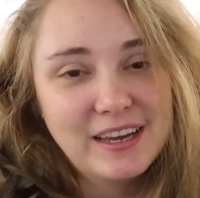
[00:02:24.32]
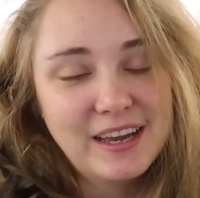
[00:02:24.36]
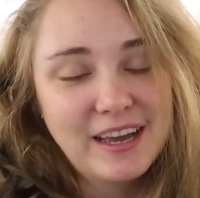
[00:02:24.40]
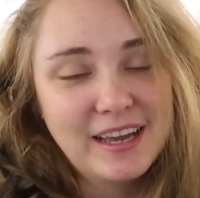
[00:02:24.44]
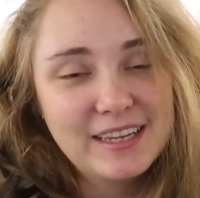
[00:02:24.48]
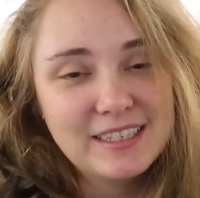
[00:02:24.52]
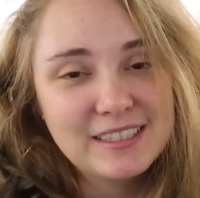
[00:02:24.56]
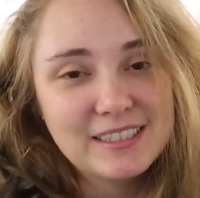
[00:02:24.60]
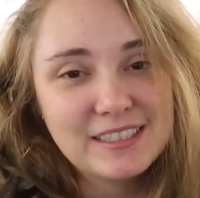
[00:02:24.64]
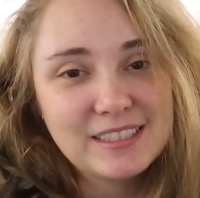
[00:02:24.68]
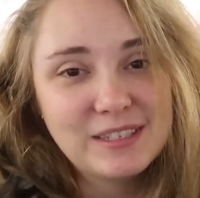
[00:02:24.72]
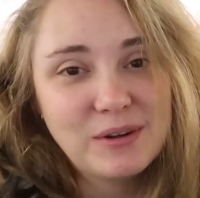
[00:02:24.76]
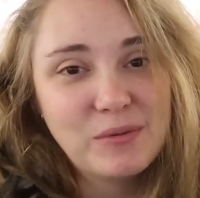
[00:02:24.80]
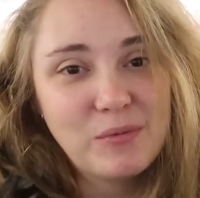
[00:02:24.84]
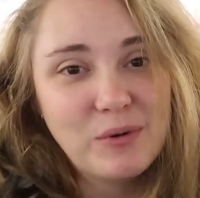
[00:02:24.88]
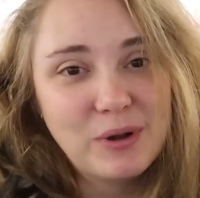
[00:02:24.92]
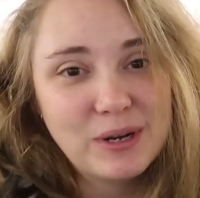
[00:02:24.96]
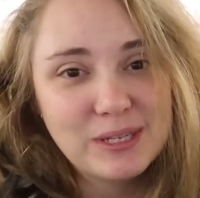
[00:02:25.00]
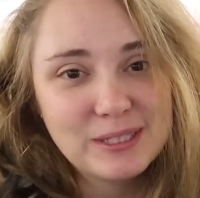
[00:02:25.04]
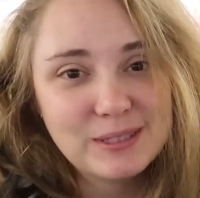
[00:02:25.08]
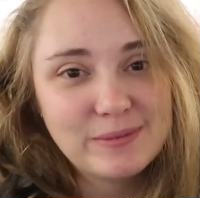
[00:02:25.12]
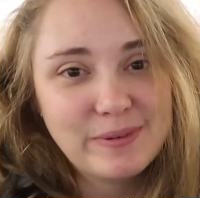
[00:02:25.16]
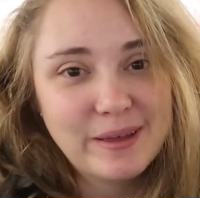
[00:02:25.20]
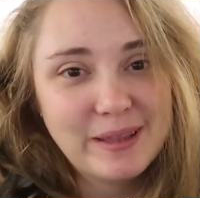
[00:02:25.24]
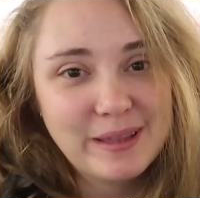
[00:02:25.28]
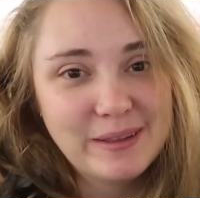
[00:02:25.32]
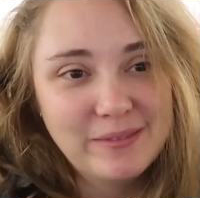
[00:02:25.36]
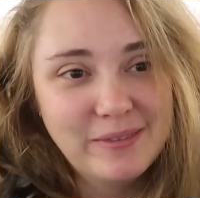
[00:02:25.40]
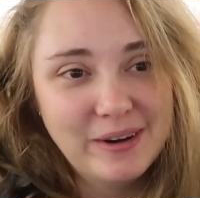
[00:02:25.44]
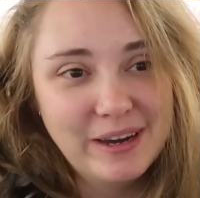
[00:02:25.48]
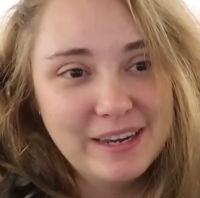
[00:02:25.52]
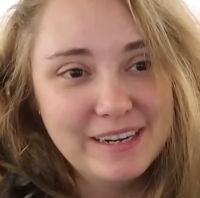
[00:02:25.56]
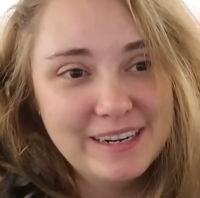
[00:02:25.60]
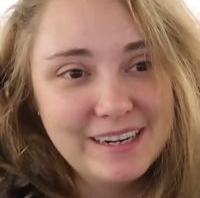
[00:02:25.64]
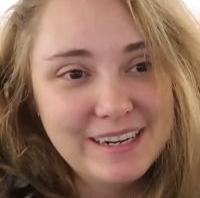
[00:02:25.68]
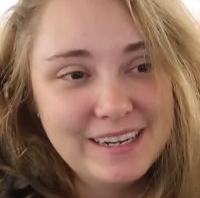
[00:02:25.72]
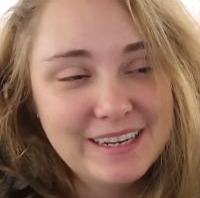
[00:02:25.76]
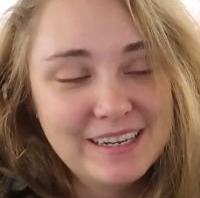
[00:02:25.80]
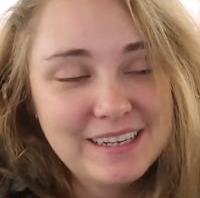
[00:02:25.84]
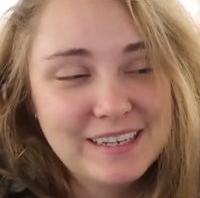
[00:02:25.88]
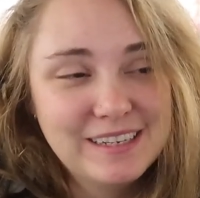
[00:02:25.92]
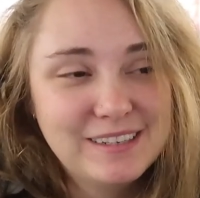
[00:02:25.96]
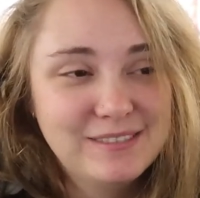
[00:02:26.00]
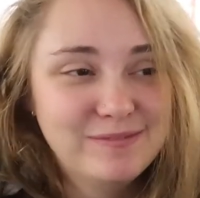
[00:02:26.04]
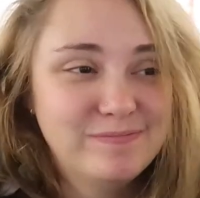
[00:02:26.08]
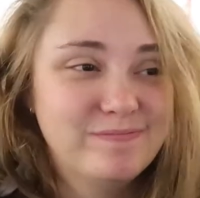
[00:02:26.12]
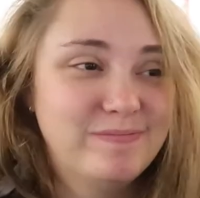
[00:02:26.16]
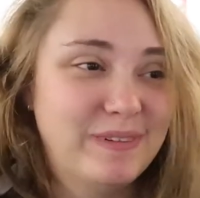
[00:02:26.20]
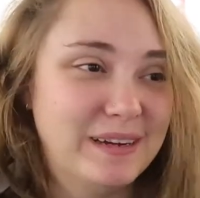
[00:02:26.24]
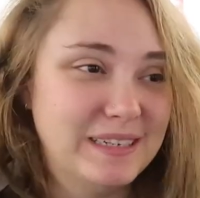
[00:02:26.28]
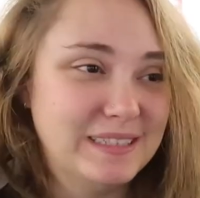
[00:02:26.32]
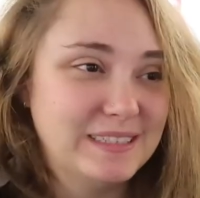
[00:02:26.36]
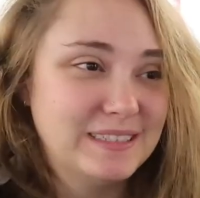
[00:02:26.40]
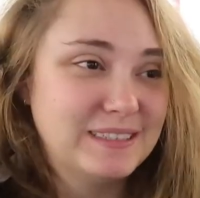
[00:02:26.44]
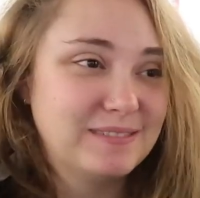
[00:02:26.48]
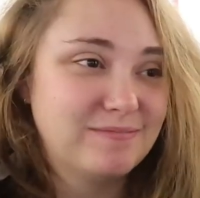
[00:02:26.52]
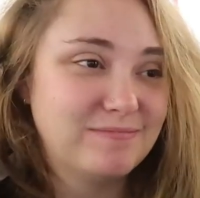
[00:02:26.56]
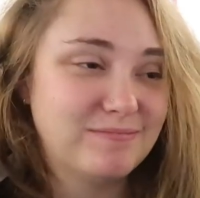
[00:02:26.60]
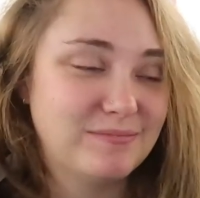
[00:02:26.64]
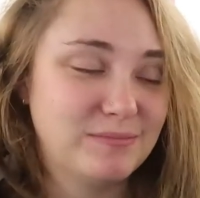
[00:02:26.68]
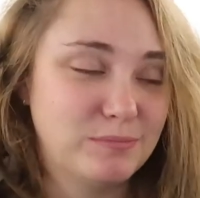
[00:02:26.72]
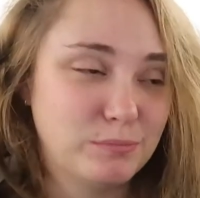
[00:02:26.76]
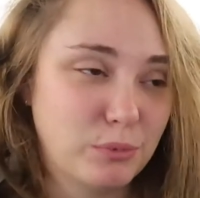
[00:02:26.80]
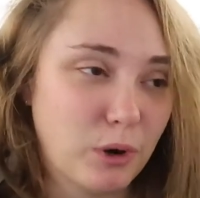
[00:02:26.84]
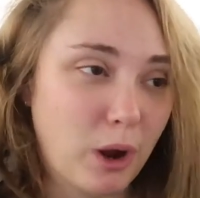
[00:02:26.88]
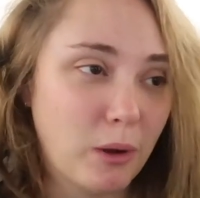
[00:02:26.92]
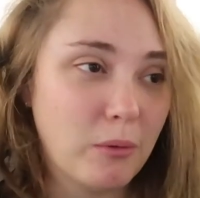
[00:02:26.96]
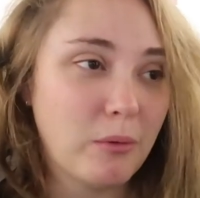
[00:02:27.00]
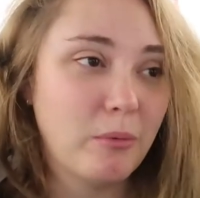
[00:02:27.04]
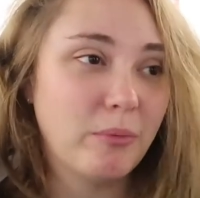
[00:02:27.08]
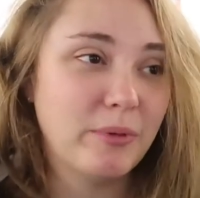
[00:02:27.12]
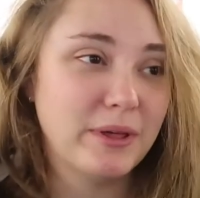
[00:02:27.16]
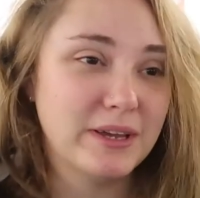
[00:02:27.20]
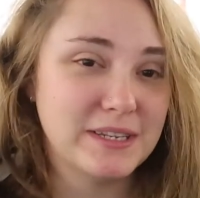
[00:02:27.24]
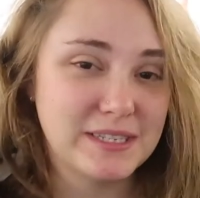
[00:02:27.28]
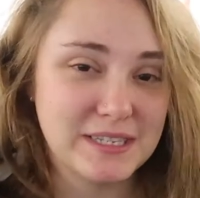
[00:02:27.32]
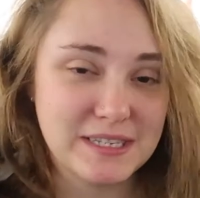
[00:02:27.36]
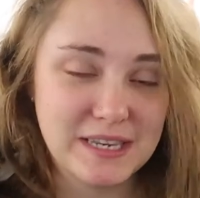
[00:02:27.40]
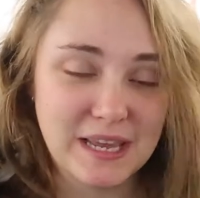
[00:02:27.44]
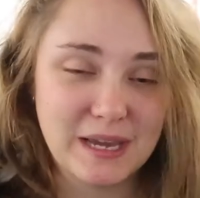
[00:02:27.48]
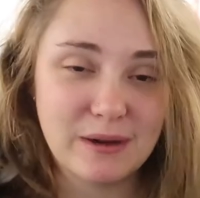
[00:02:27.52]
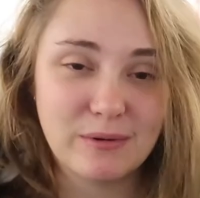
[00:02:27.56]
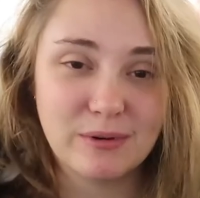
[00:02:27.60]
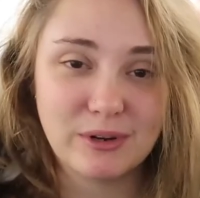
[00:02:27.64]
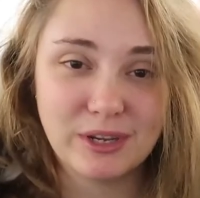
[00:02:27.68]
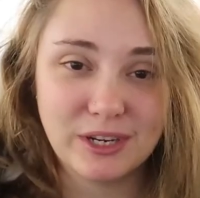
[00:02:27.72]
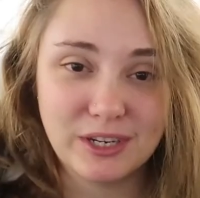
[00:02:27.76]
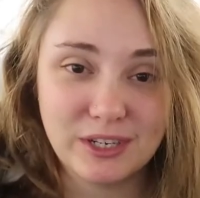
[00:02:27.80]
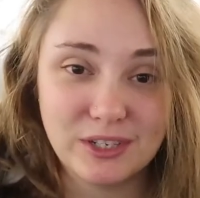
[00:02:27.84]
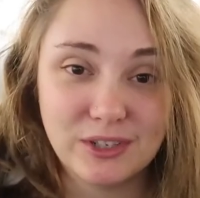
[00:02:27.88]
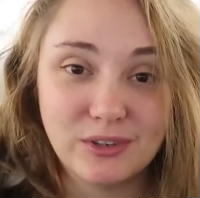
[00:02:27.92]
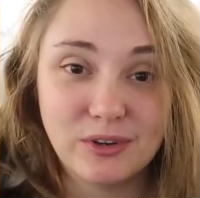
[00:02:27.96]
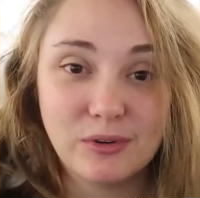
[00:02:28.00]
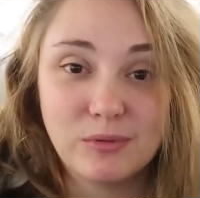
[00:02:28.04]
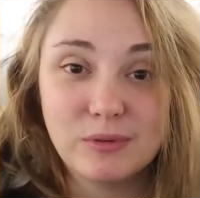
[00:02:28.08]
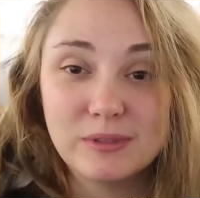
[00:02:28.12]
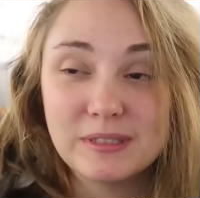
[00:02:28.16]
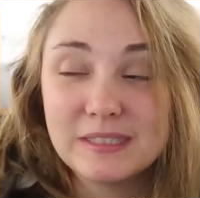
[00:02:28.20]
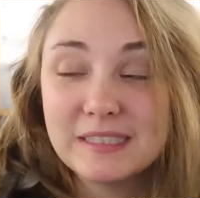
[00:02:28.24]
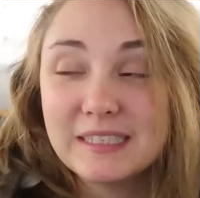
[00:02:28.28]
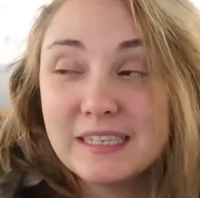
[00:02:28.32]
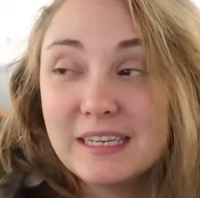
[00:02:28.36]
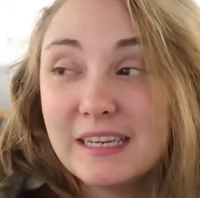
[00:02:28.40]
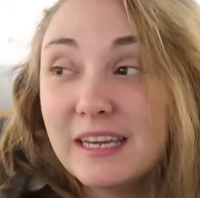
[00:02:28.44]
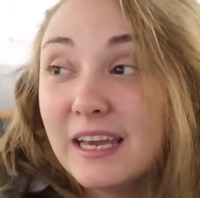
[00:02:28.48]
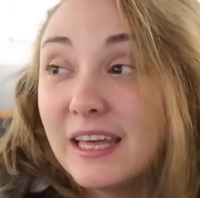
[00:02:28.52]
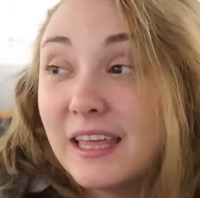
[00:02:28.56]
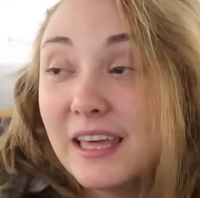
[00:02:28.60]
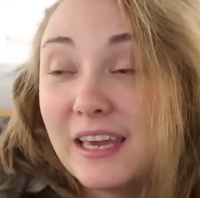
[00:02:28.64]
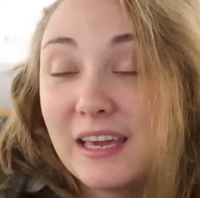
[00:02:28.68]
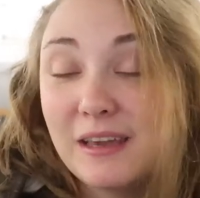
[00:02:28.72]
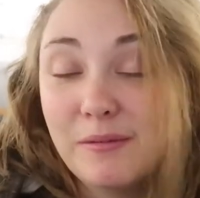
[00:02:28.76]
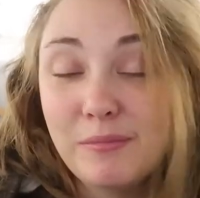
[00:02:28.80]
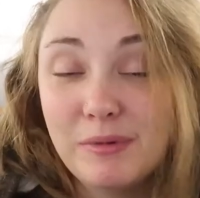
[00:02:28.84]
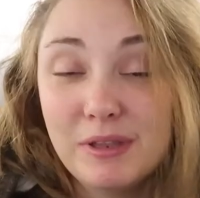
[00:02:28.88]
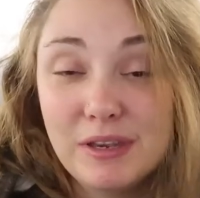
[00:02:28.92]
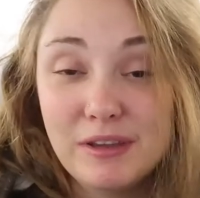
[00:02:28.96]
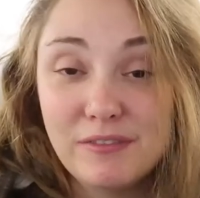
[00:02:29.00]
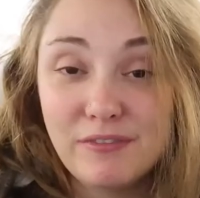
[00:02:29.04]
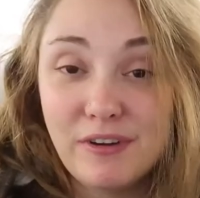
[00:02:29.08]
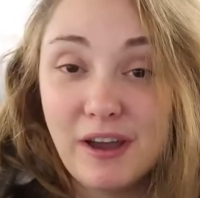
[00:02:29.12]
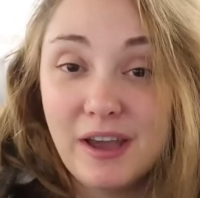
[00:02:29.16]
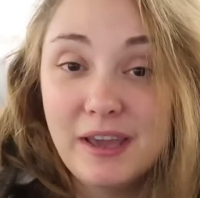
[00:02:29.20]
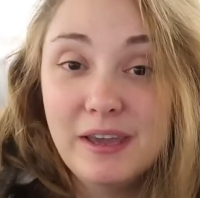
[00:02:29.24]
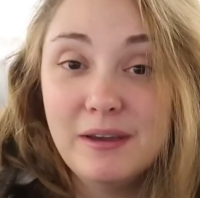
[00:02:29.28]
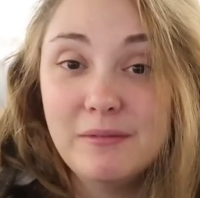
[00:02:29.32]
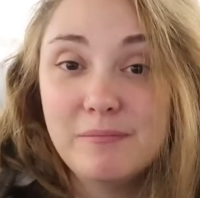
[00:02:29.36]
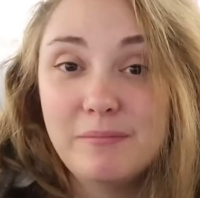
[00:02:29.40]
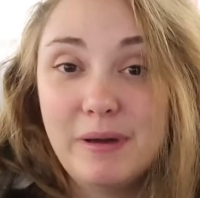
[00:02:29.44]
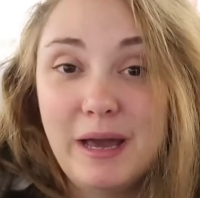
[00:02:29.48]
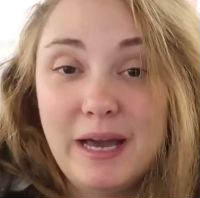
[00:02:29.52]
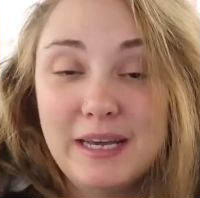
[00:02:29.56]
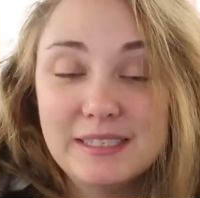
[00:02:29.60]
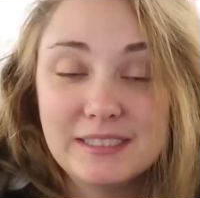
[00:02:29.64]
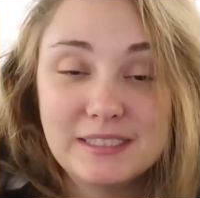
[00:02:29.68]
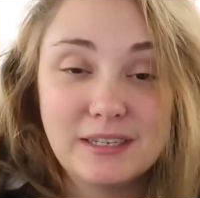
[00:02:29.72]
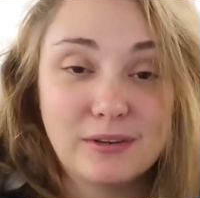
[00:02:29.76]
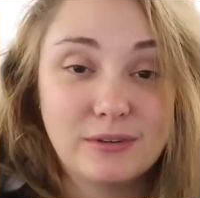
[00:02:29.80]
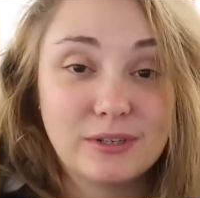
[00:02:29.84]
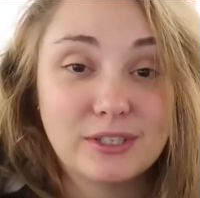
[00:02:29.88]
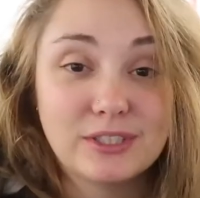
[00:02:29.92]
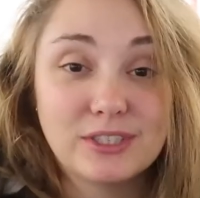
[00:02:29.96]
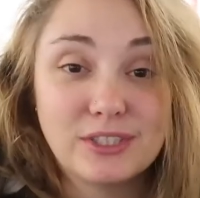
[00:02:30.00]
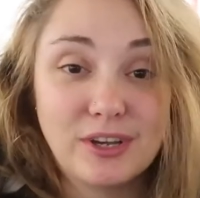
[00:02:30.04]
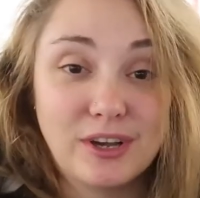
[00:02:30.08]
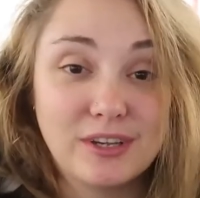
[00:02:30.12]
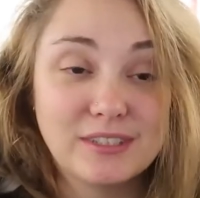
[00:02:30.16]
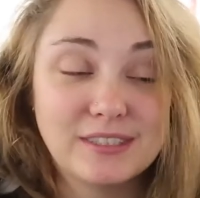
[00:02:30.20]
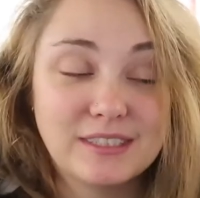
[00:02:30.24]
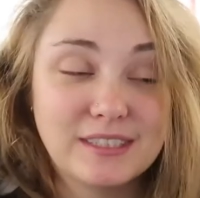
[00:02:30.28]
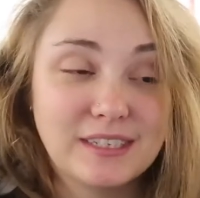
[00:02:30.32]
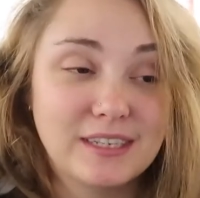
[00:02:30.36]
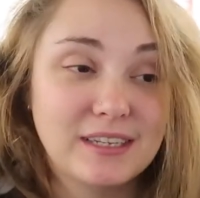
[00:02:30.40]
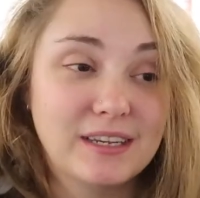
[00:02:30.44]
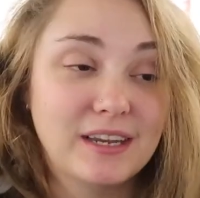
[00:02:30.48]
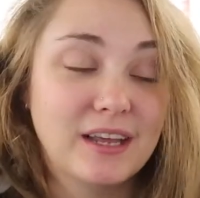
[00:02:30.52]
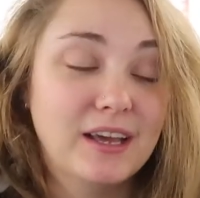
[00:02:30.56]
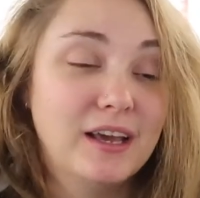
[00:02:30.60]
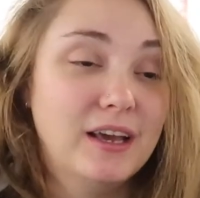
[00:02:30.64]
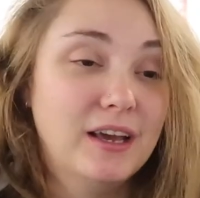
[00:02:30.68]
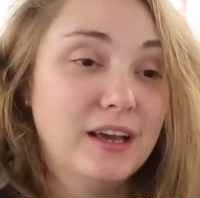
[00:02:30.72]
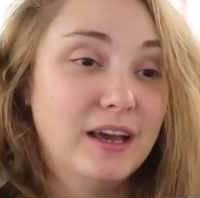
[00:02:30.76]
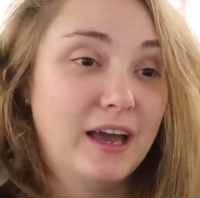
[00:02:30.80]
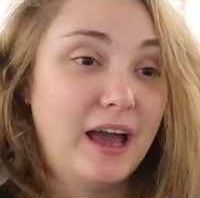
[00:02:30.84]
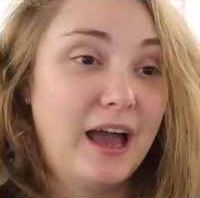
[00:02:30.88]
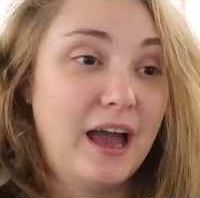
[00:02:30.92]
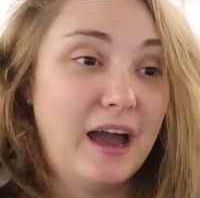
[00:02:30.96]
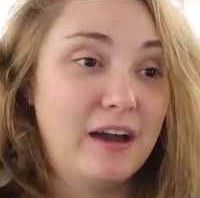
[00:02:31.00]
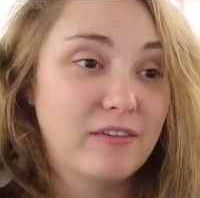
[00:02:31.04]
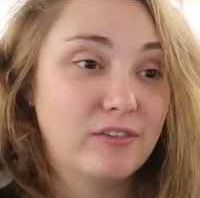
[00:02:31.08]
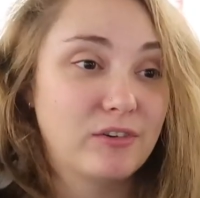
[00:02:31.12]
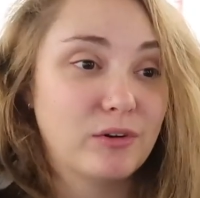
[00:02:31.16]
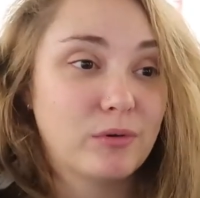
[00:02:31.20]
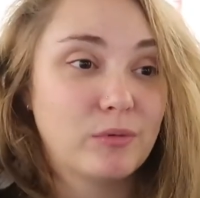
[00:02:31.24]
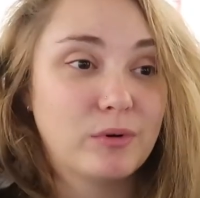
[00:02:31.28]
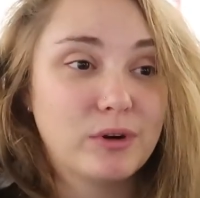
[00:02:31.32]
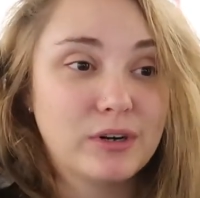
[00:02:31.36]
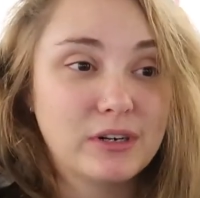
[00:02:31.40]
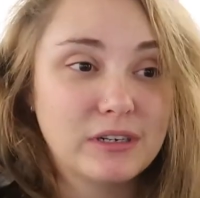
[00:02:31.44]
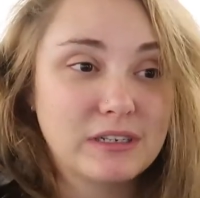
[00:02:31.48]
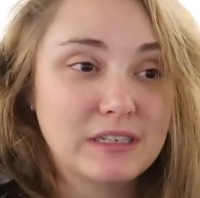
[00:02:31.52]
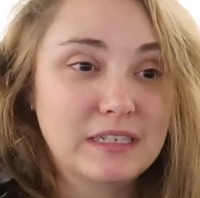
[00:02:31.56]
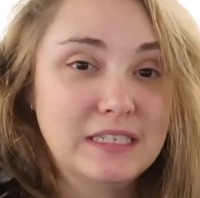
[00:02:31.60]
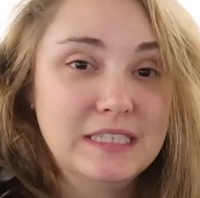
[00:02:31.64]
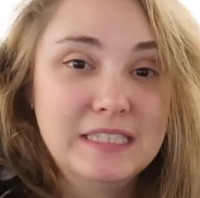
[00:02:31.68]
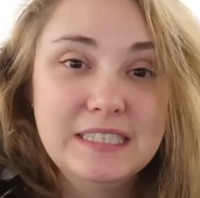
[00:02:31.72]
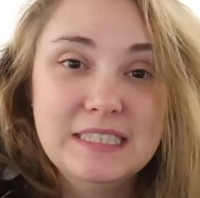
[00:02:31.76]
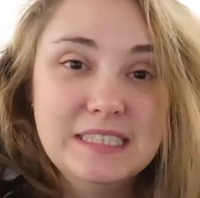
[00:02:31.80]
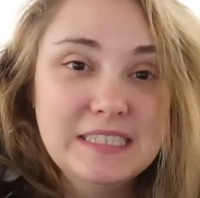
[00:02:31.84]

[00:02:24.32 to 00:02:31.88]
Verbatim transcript: I just didn't want to spend the money. But probably today we're gonna do it, we'll see. Like, I mean, if I am passed out exhausted after work,